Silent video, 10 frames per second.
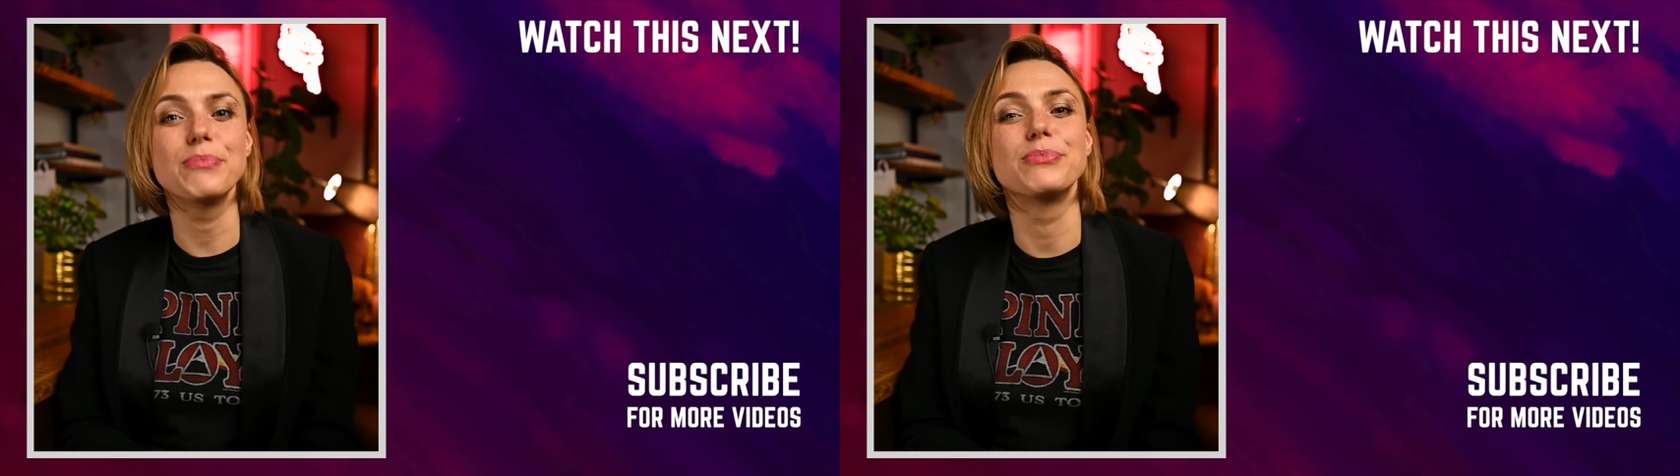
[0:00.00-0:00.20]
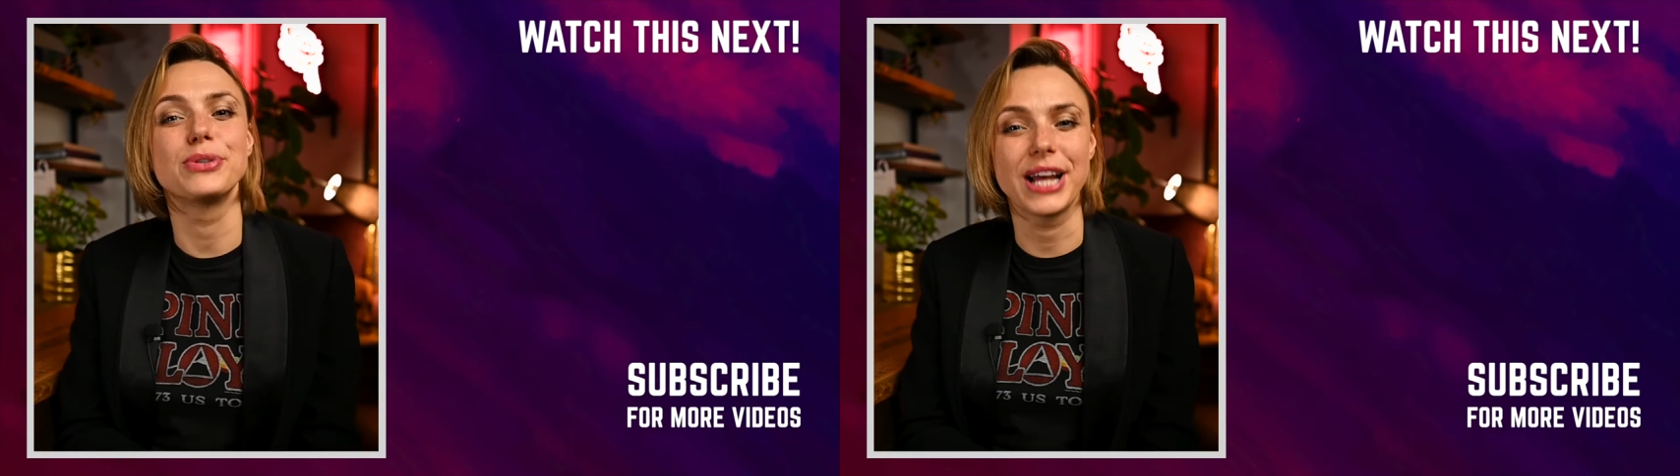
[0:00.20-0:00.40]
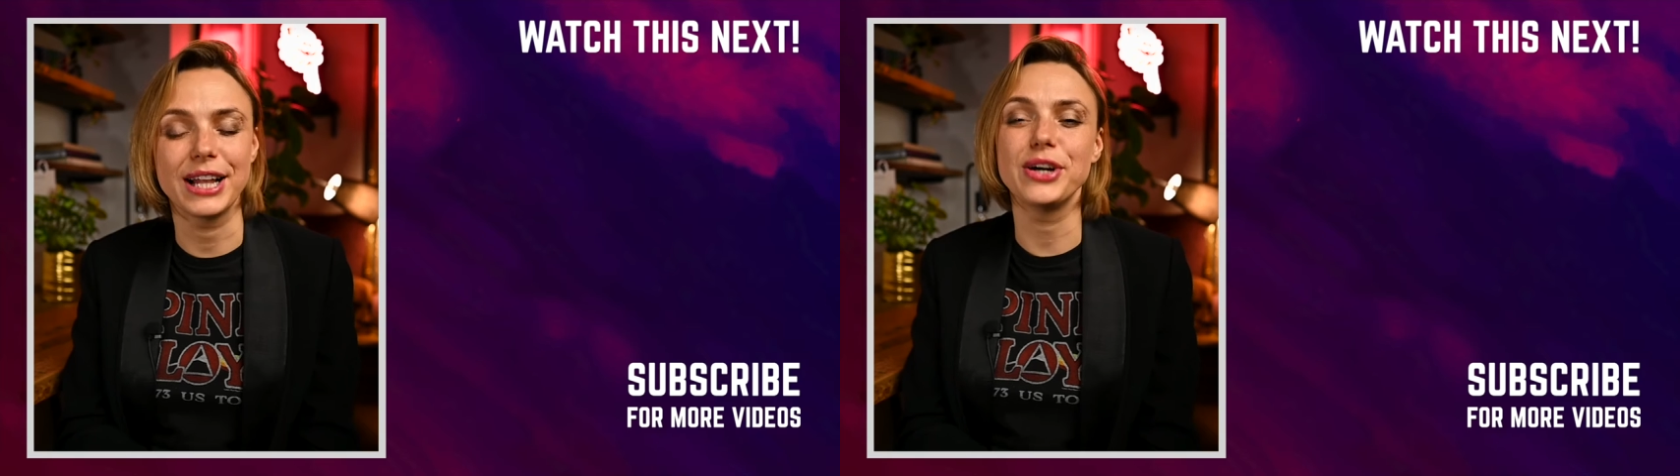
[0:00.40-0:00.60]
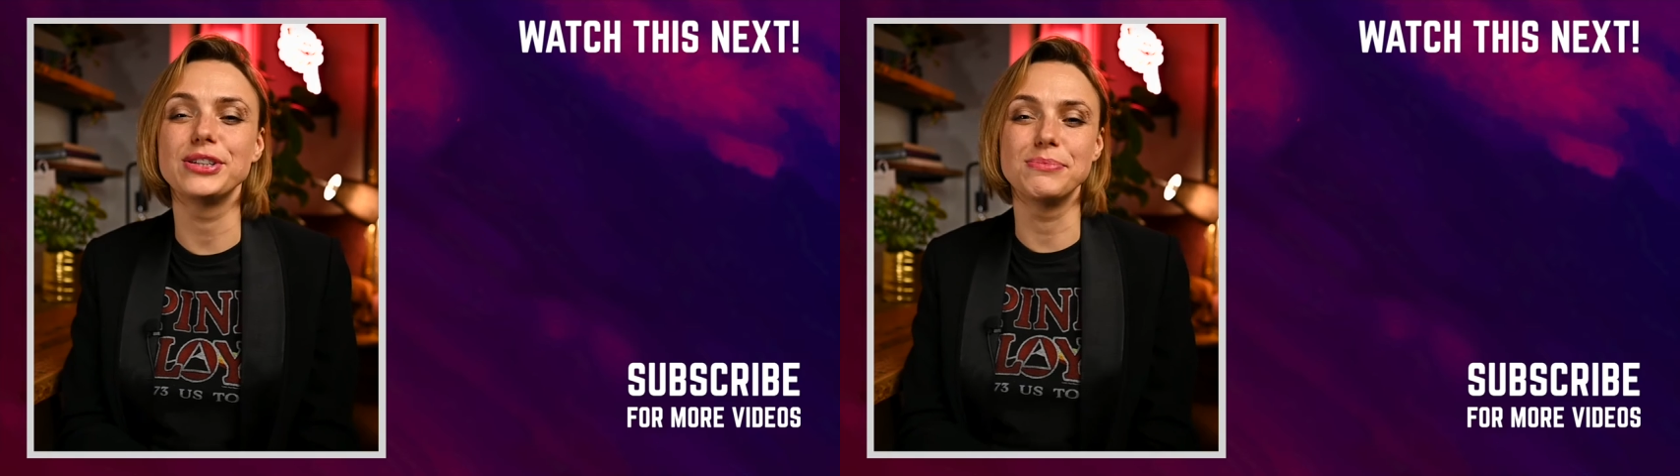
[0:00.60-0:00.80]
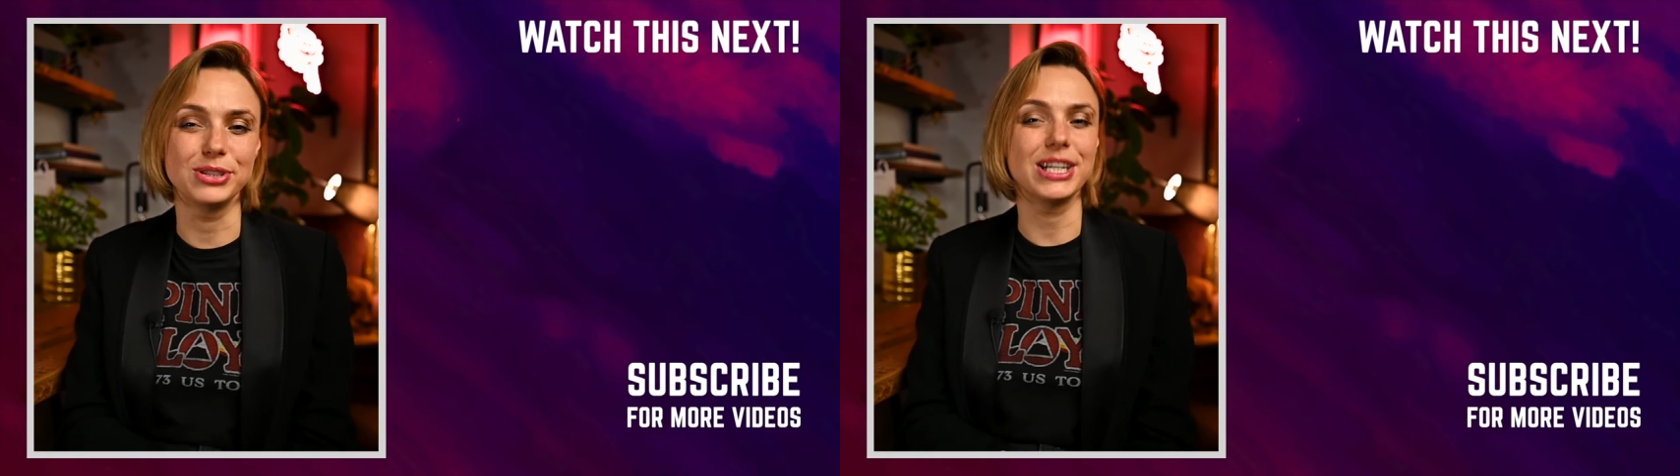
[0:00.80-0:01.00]
Brunello
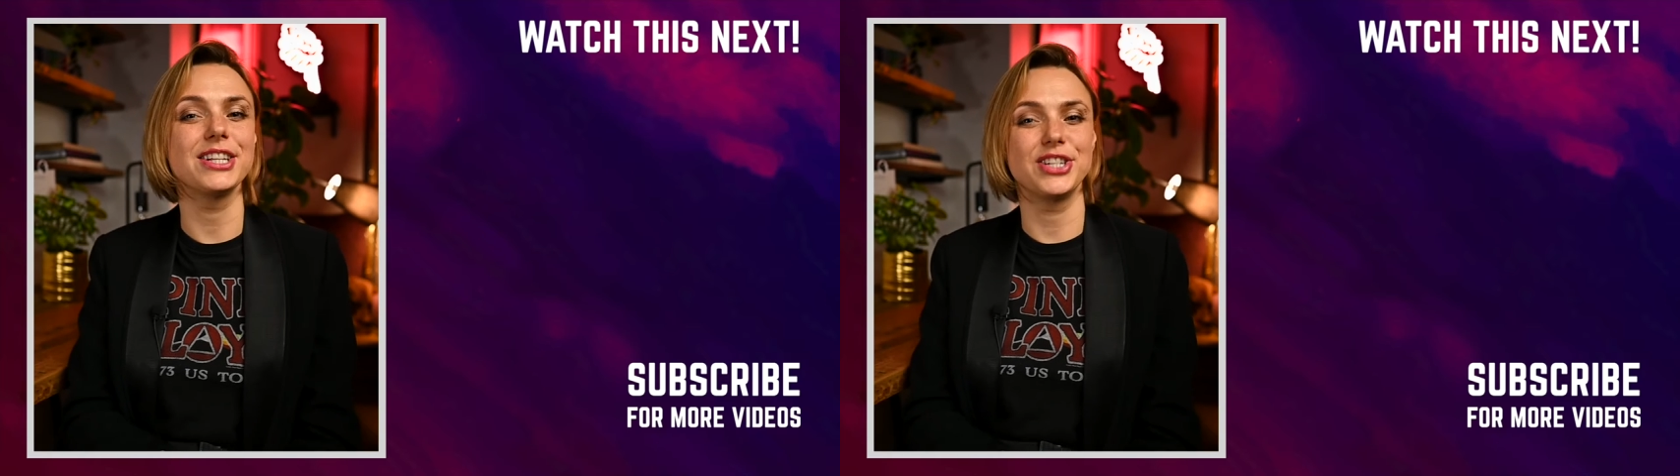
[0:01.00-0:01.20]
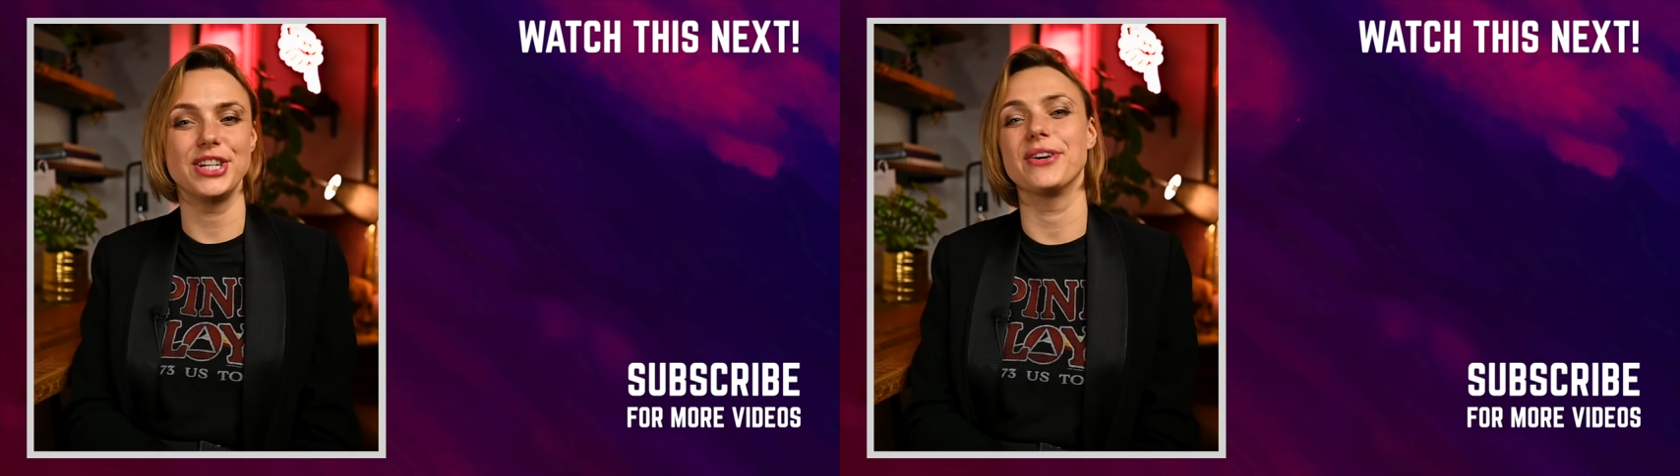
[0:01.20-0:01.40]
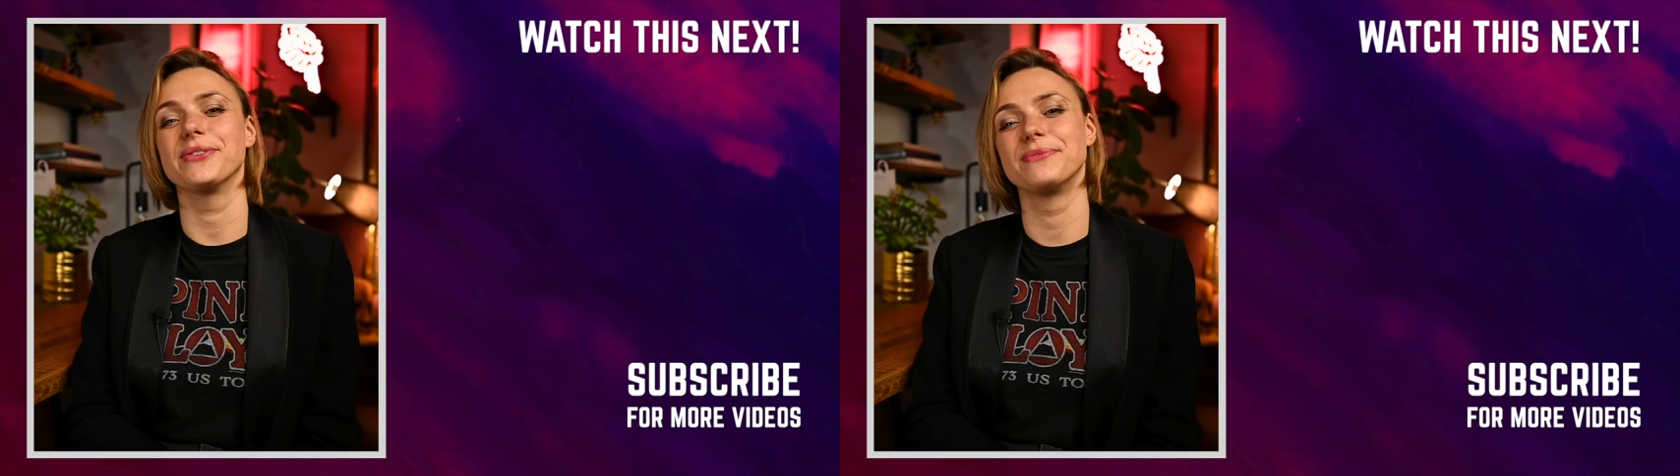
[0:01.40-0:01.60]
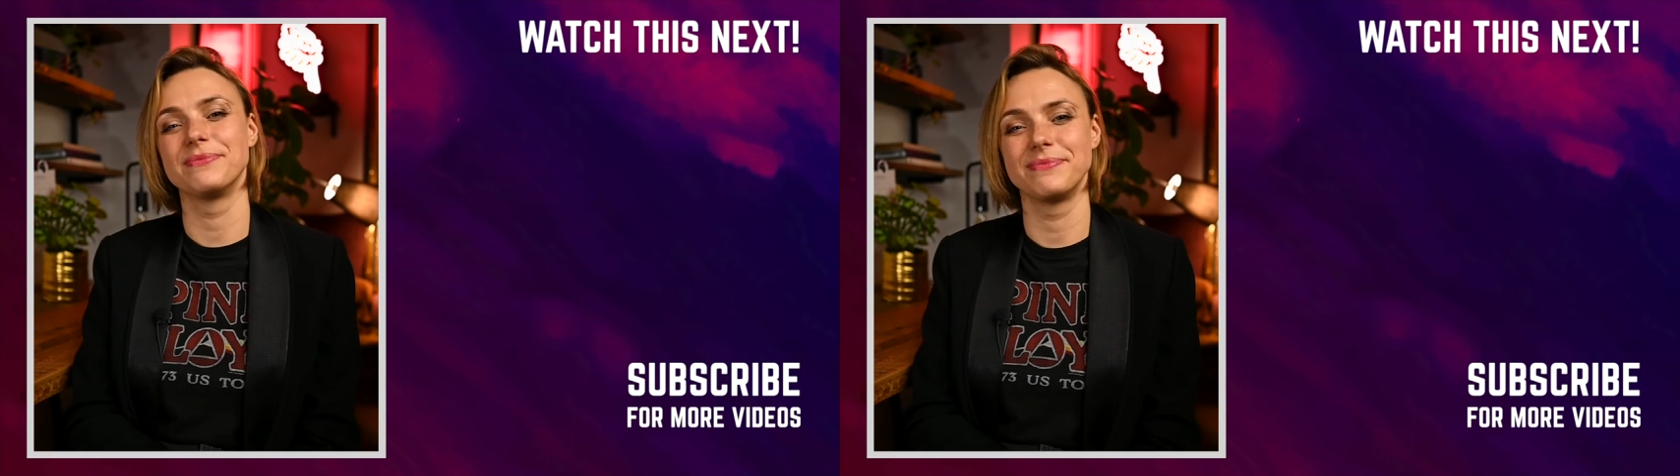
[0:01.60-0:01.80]
di Montalcino.